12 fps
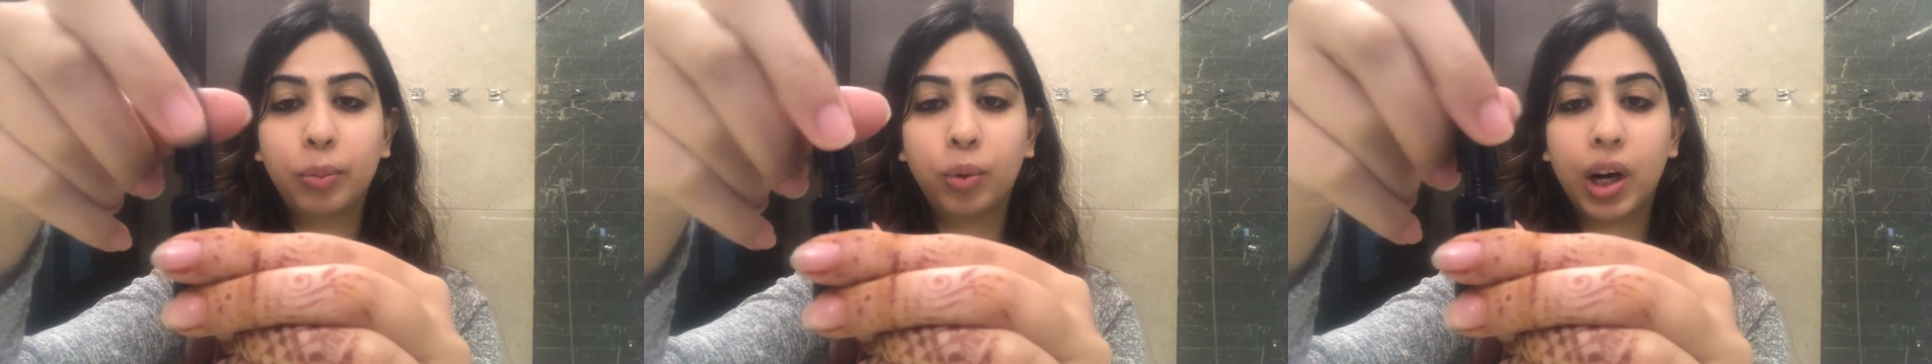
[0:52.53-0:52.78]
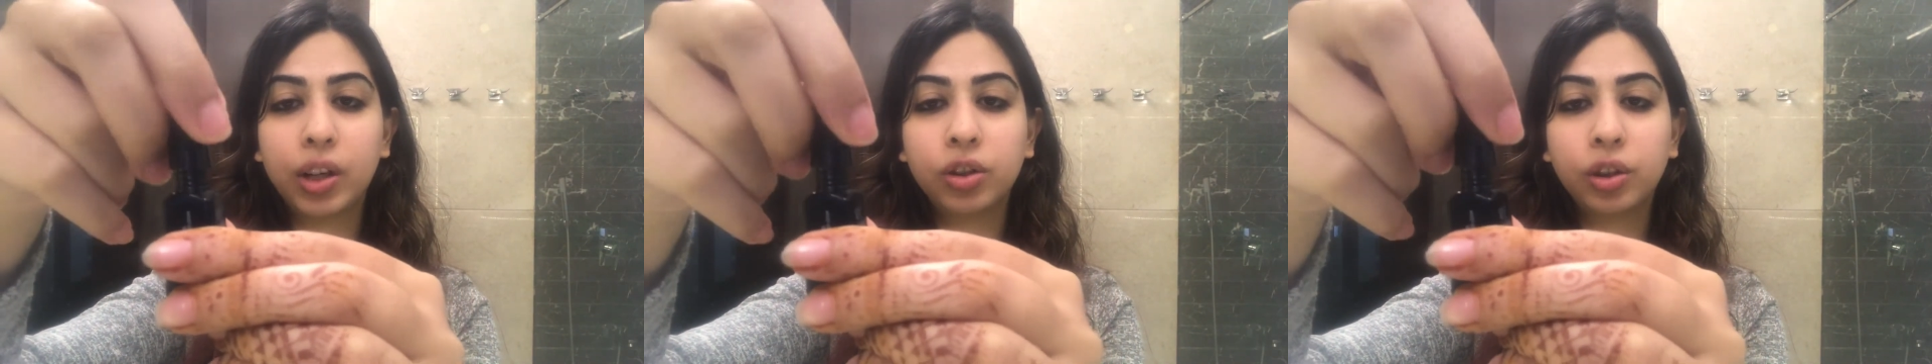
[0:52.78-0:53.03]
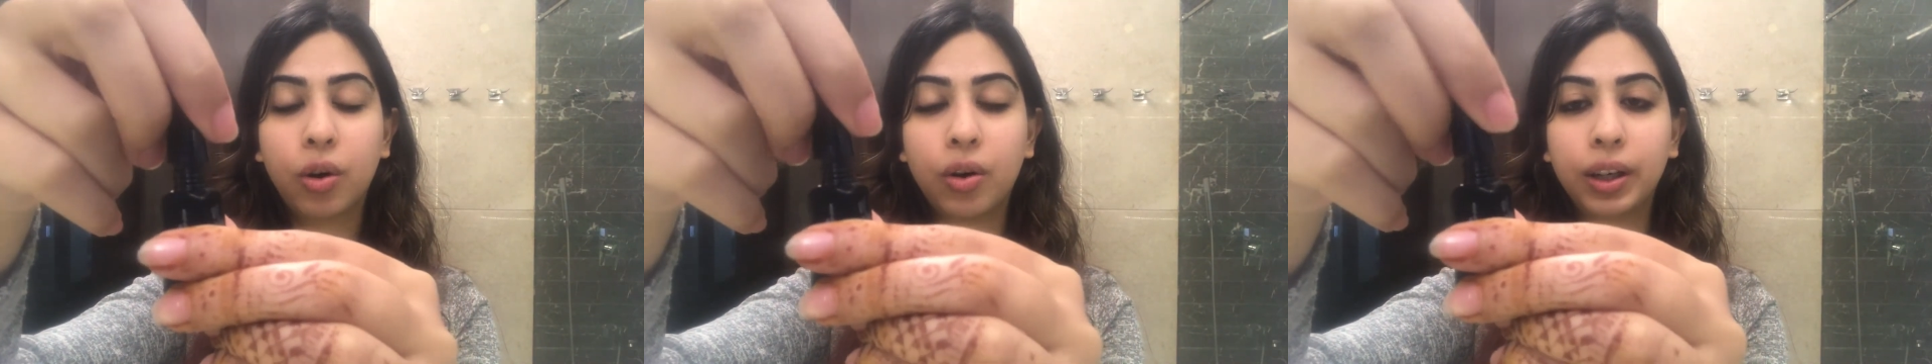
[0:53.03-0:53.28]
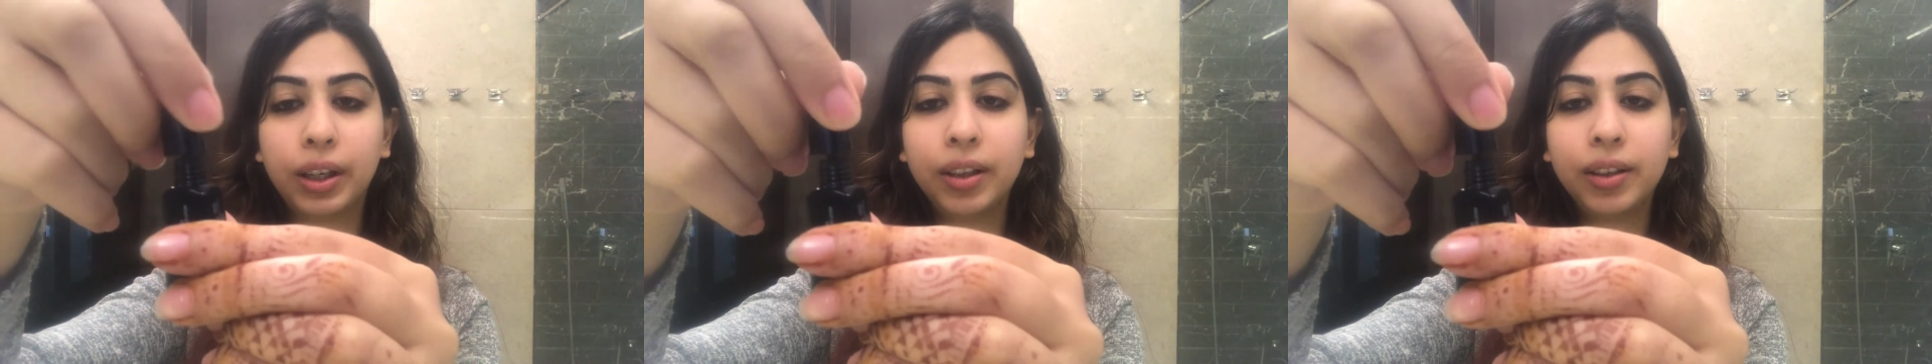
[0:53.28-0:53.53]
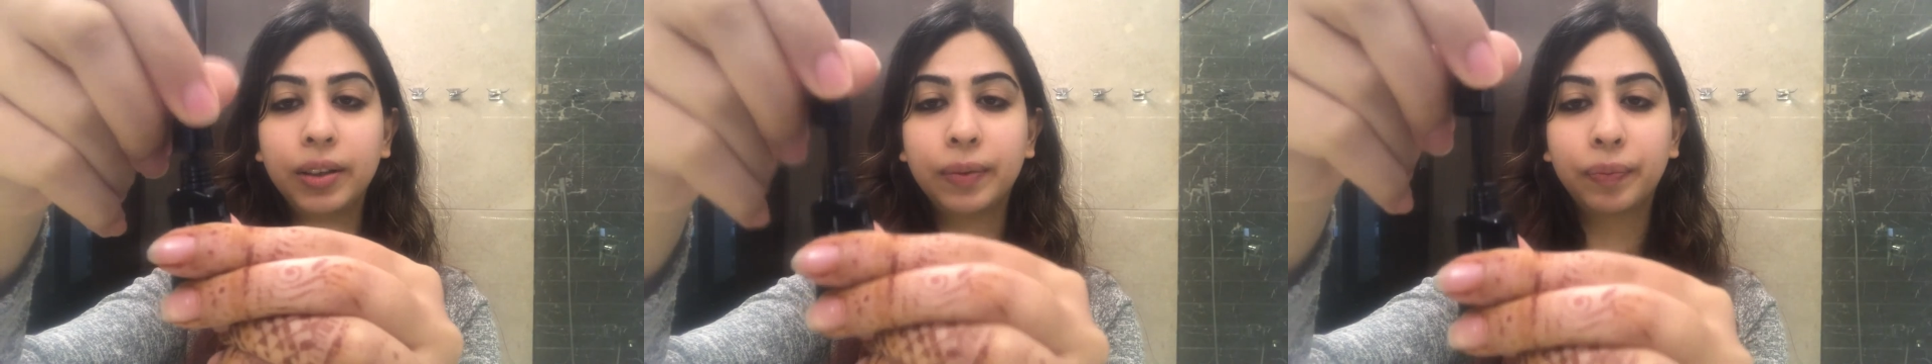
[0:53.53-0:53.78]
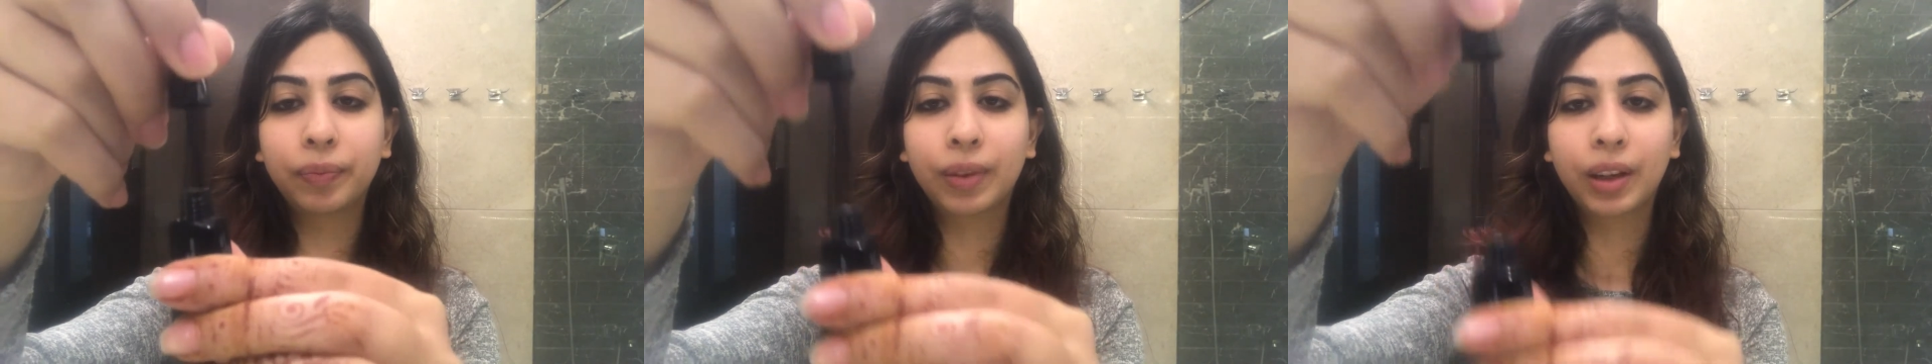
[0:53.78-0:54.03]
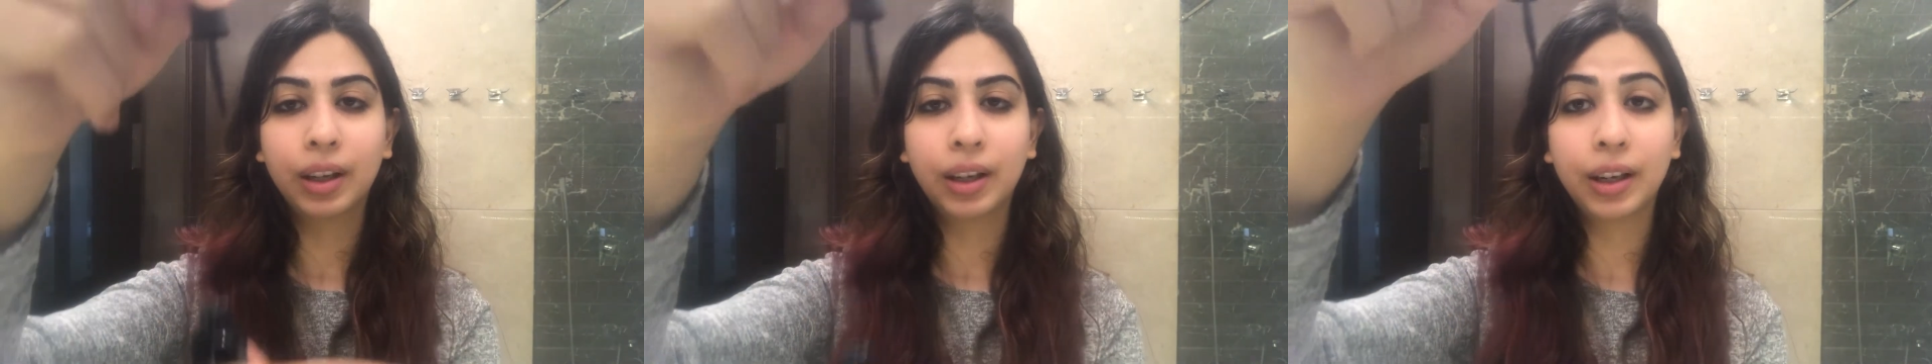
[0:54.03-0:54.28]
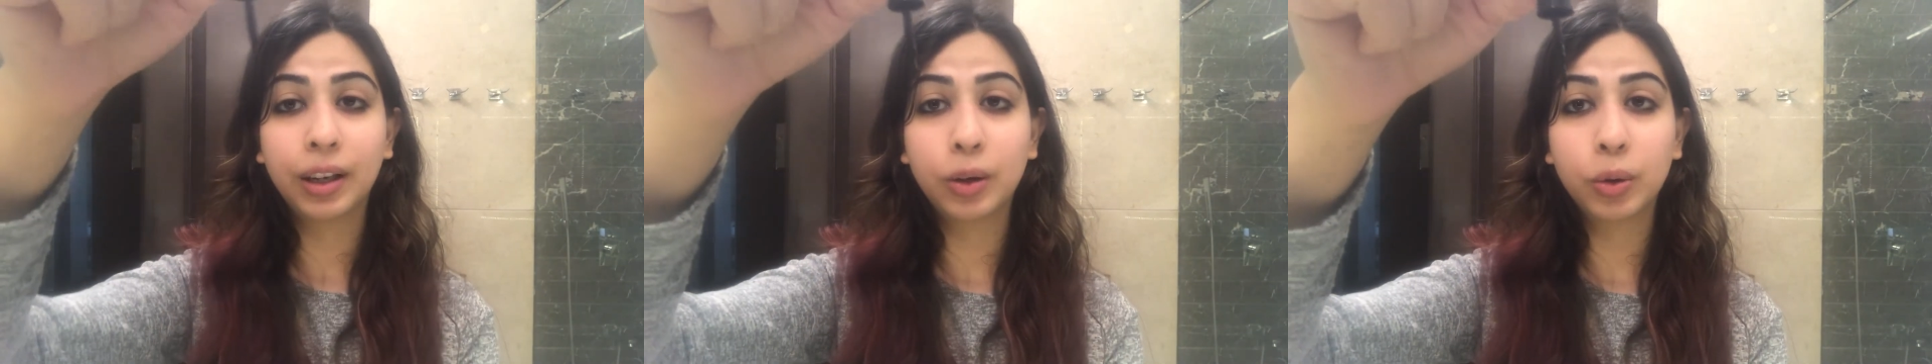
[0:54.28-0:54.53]
brush on it.
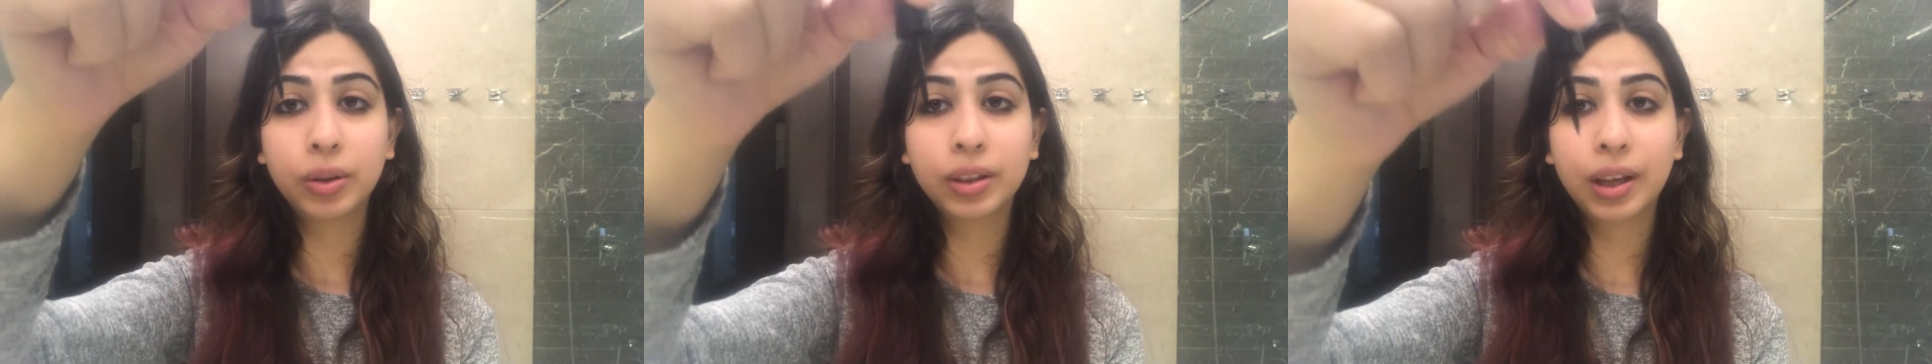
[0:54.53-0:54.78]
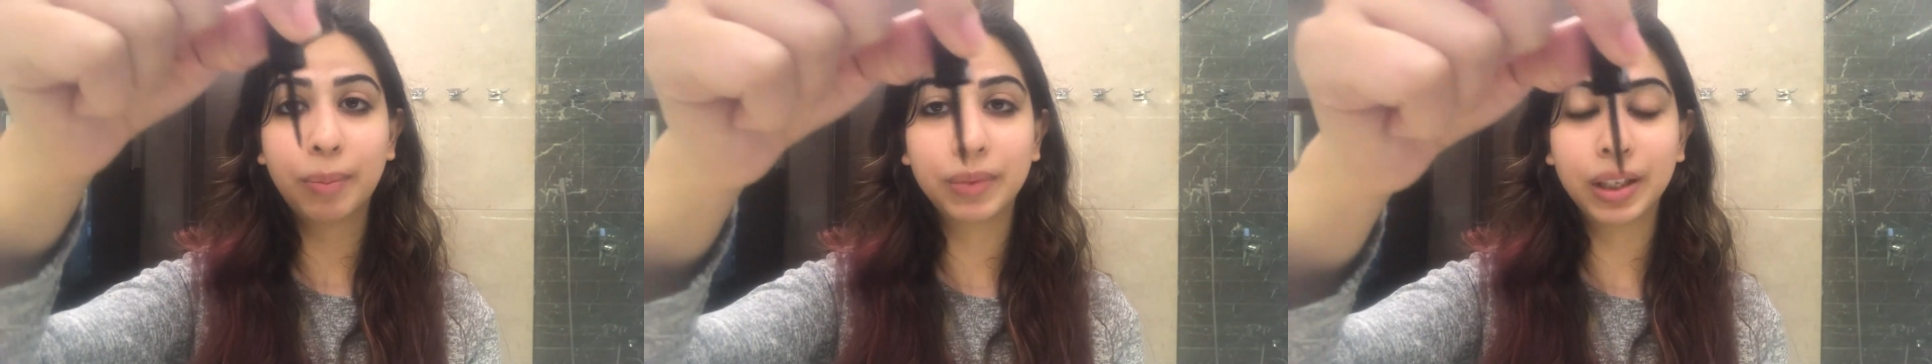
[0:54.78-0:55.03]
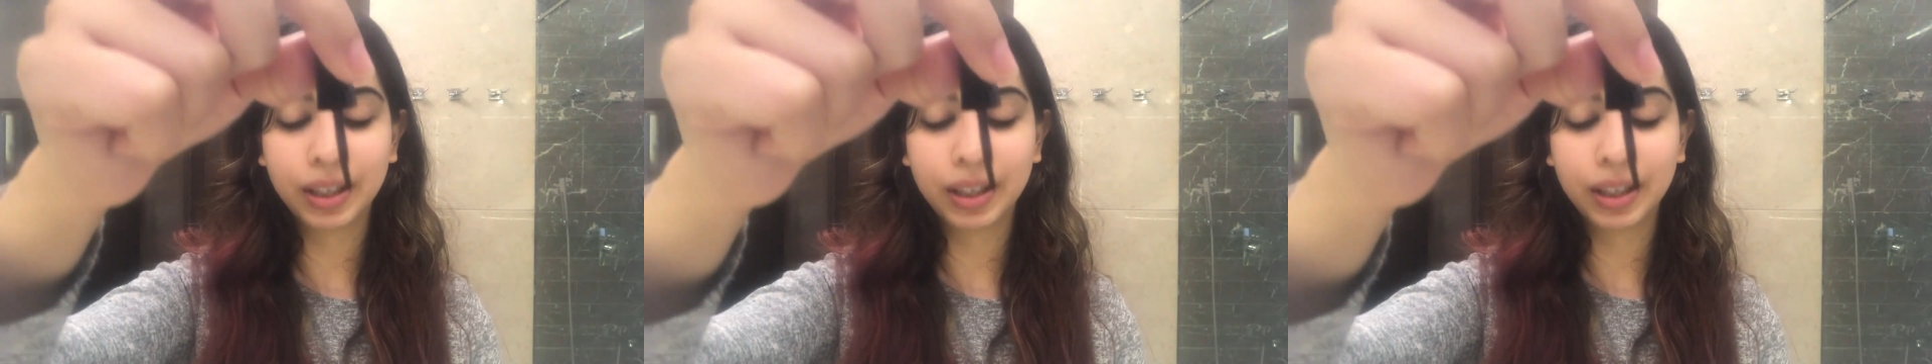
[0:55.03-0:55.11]
It looks something